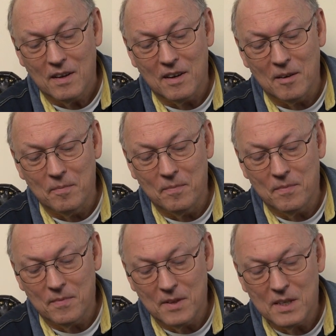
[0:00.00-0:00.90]

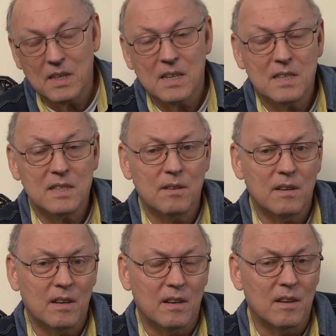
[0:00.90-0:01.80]
This is
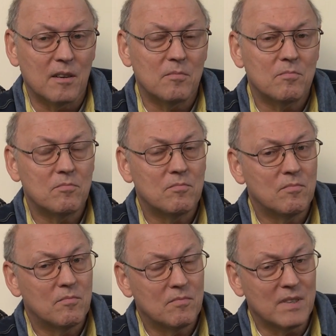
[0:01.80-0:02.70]

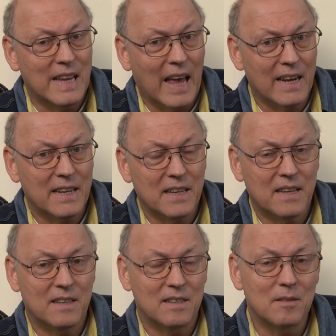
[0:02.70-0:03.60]

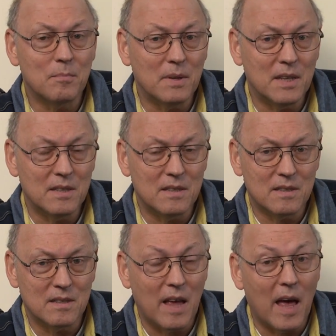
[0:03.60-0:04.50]
Gaelic and
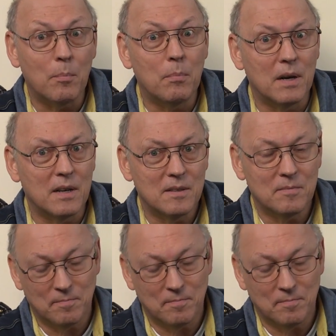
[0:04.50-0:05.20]
means amber.